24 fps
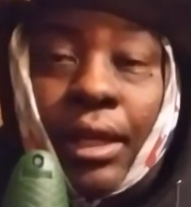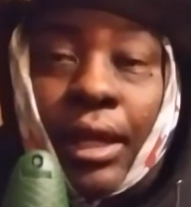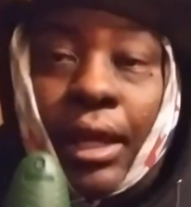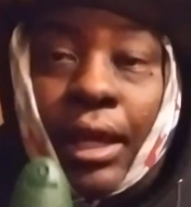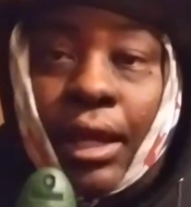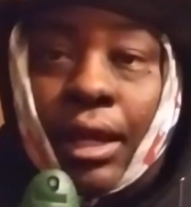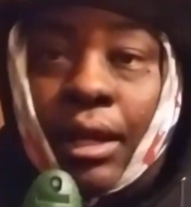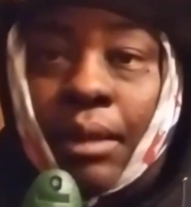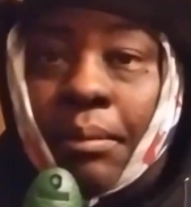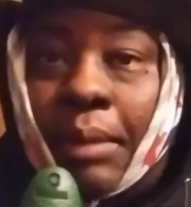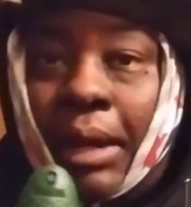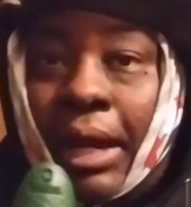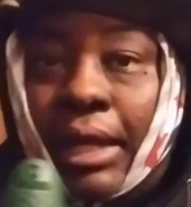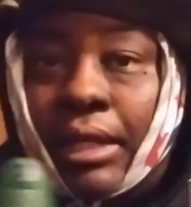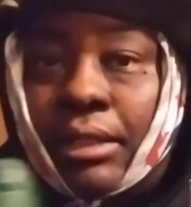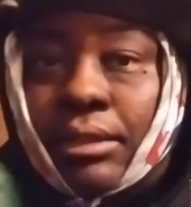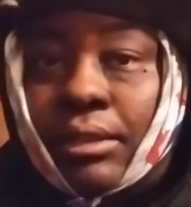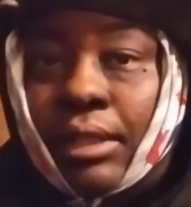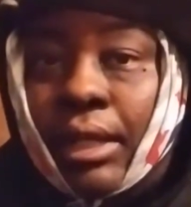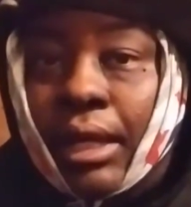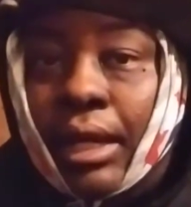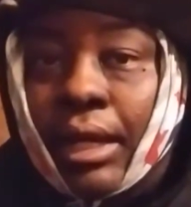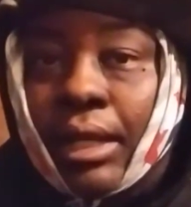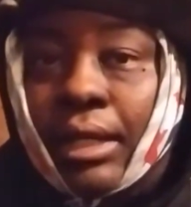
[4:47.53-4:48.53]
Everybody
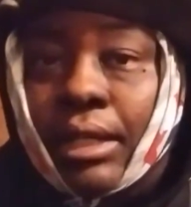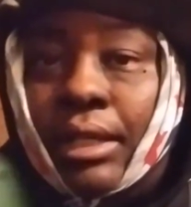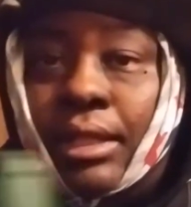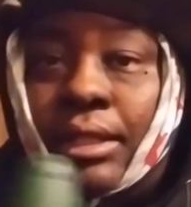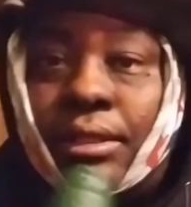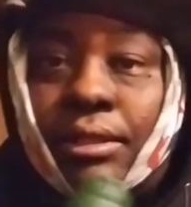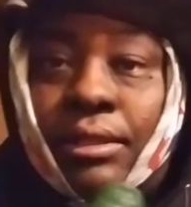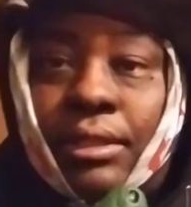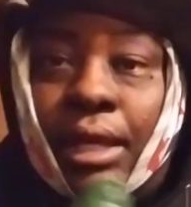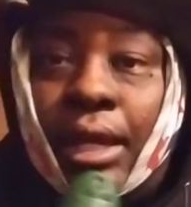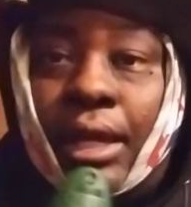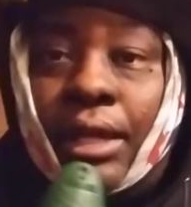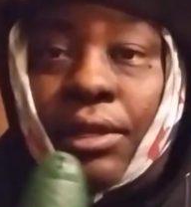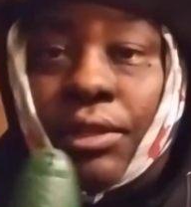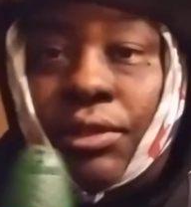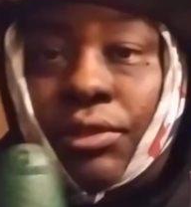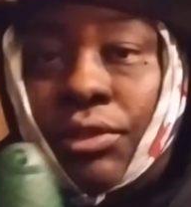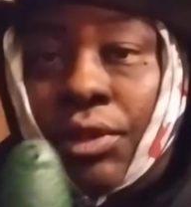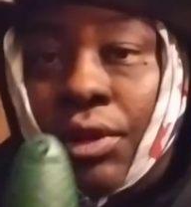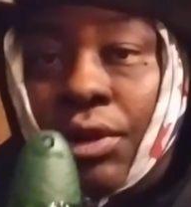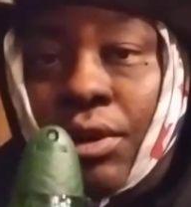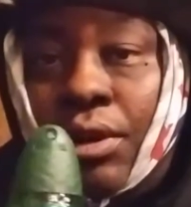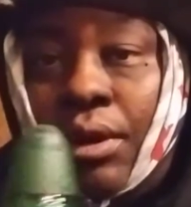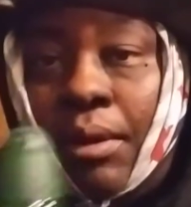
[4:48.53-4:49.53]
saying this, that, the
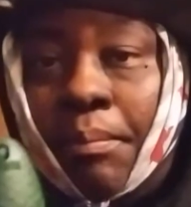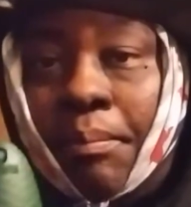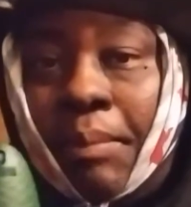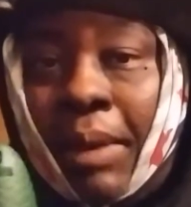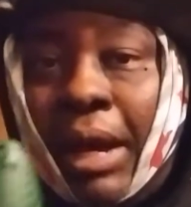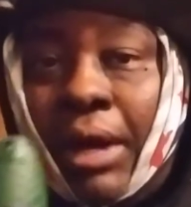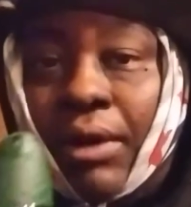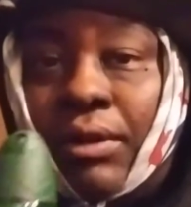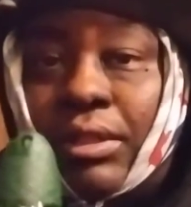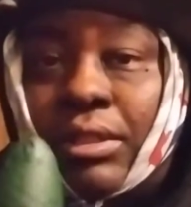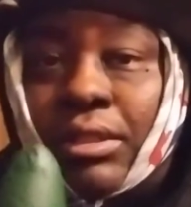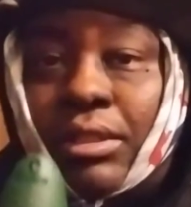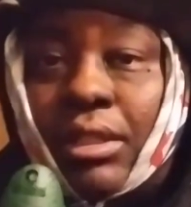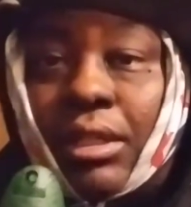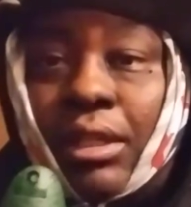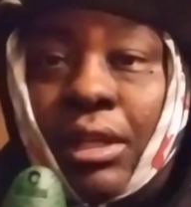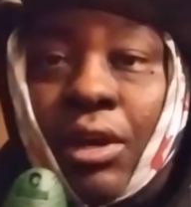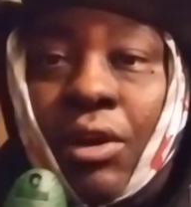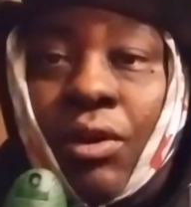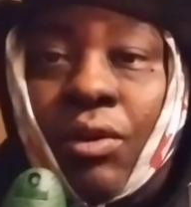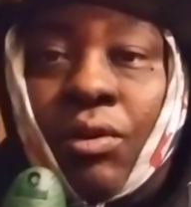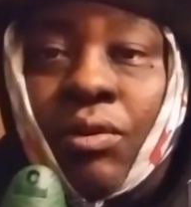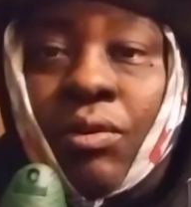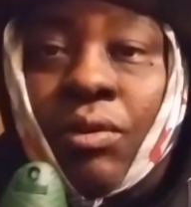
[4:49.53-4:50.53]
third about this
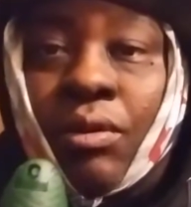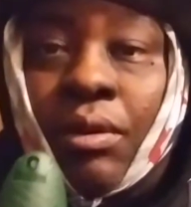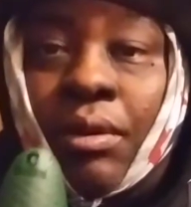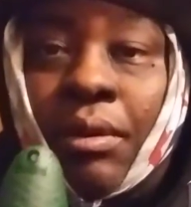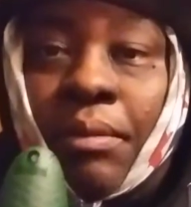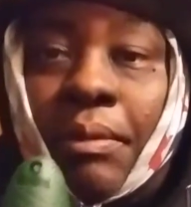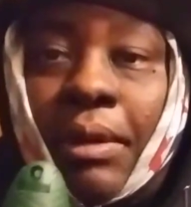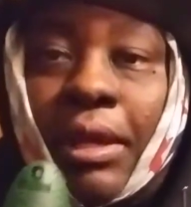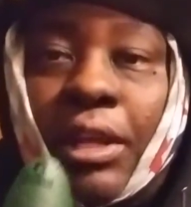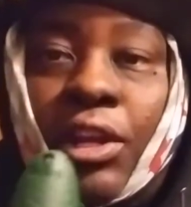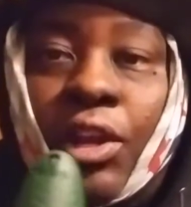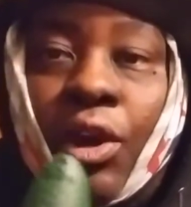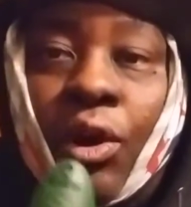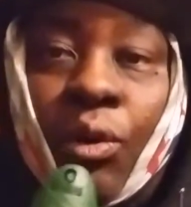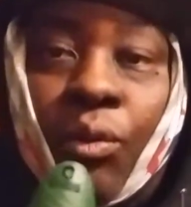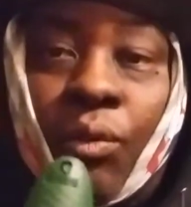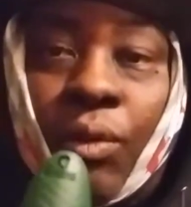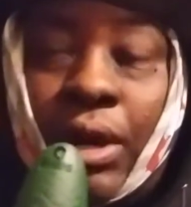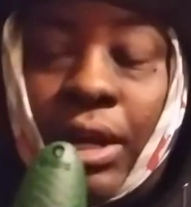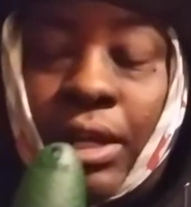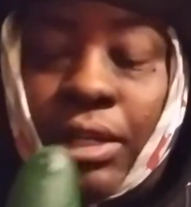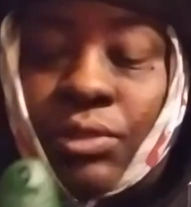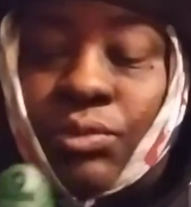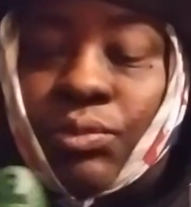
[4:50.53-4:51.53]
cologne, and no
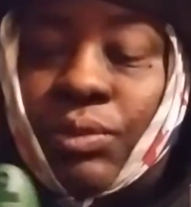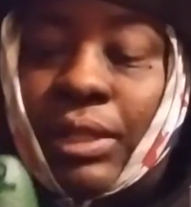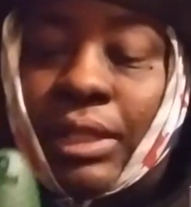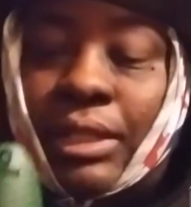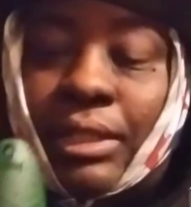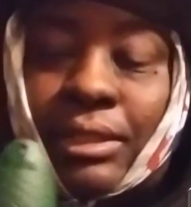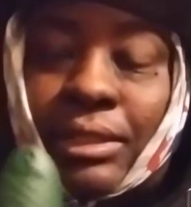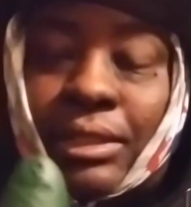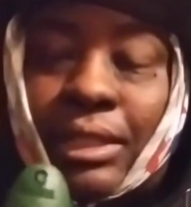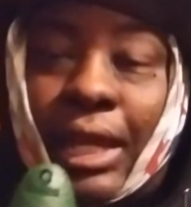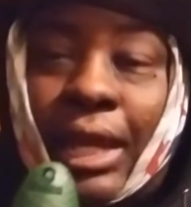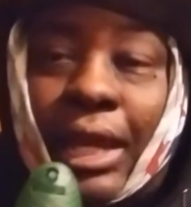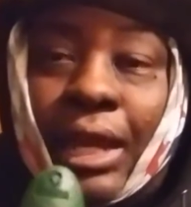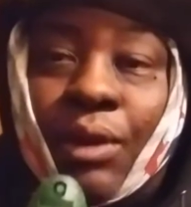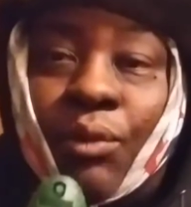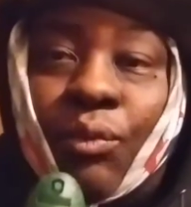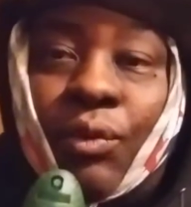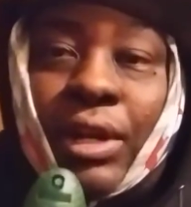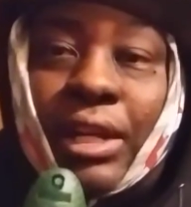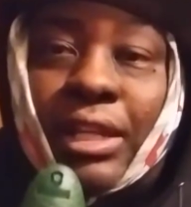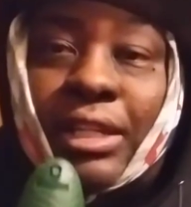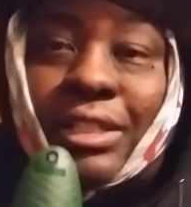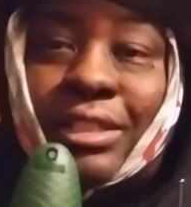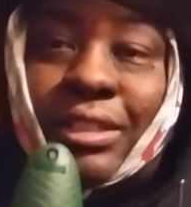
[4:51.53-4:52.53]
one's really saying
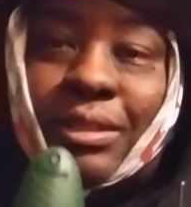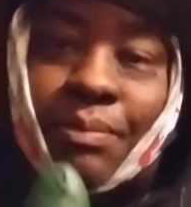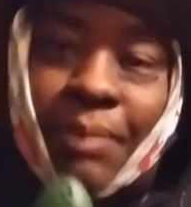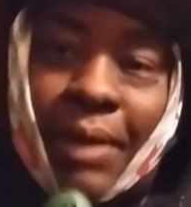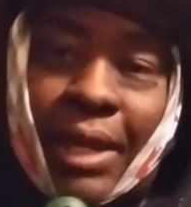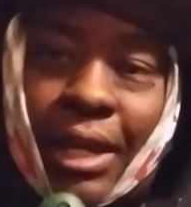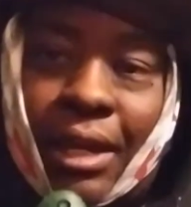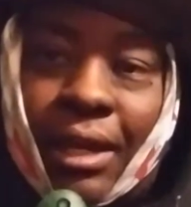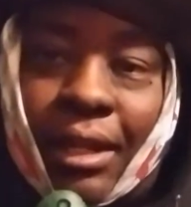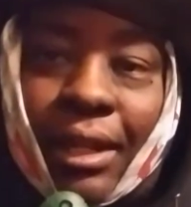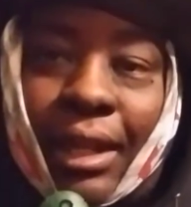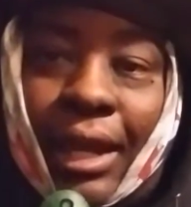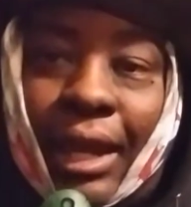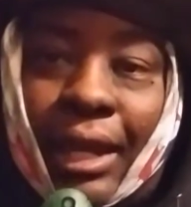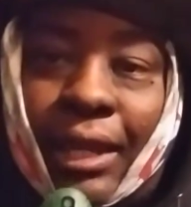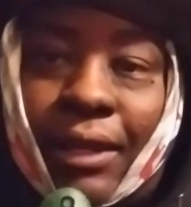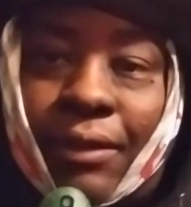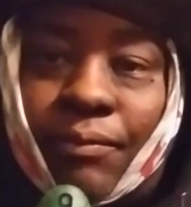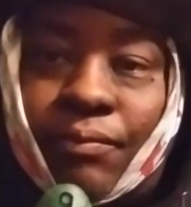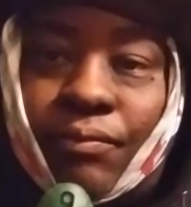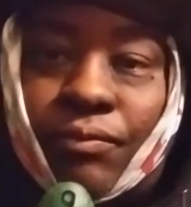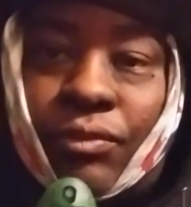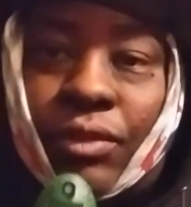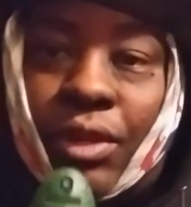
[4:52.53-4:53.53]
what it smelled like
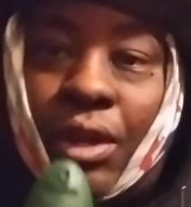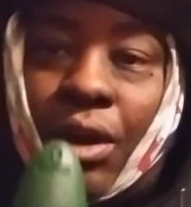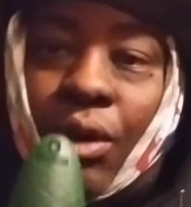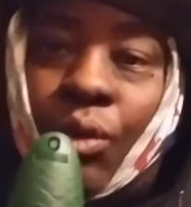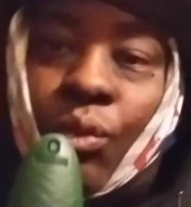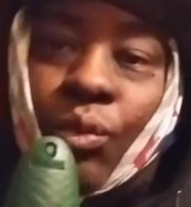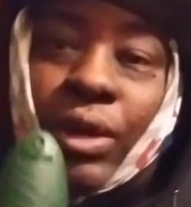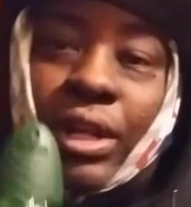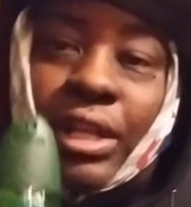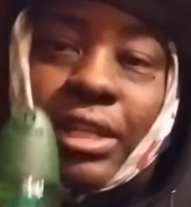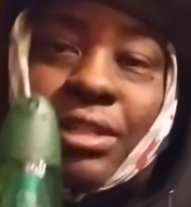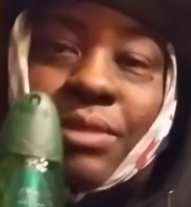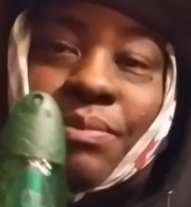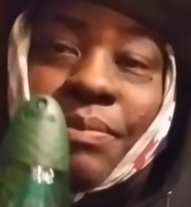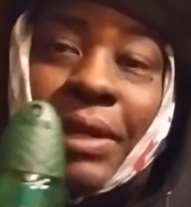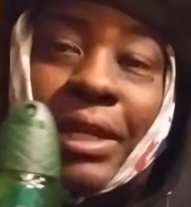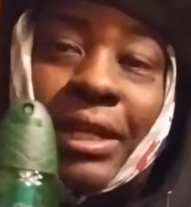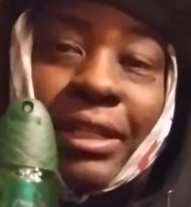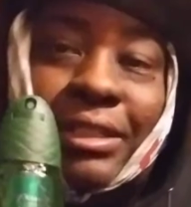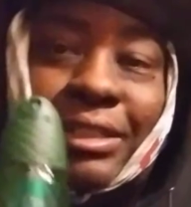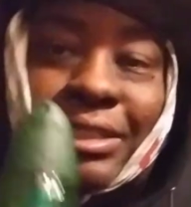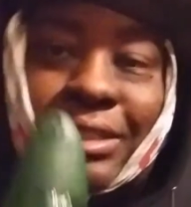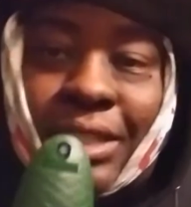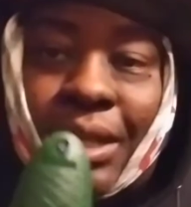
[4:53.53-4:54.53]
or what it
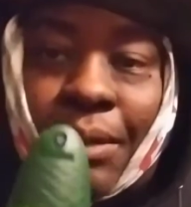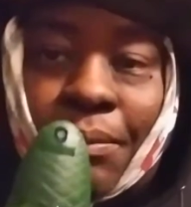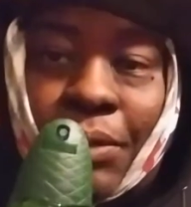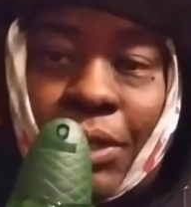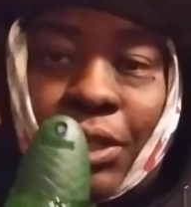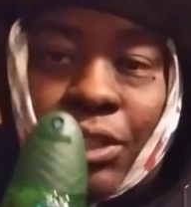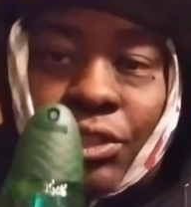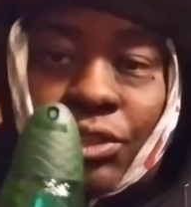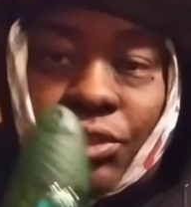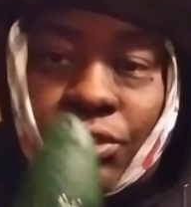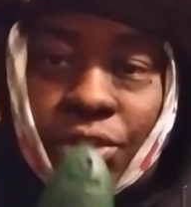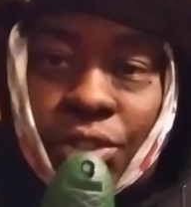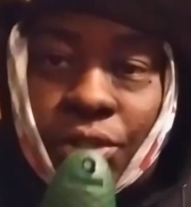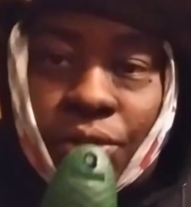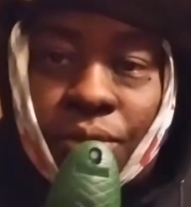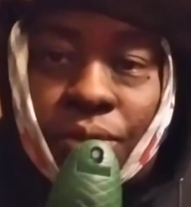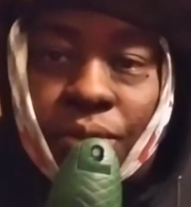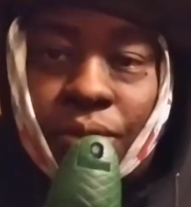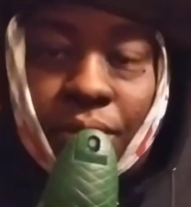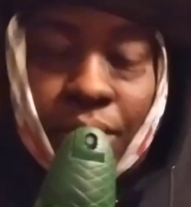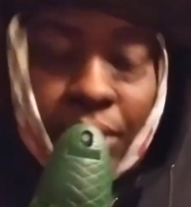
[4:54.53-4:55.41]
smells similar to.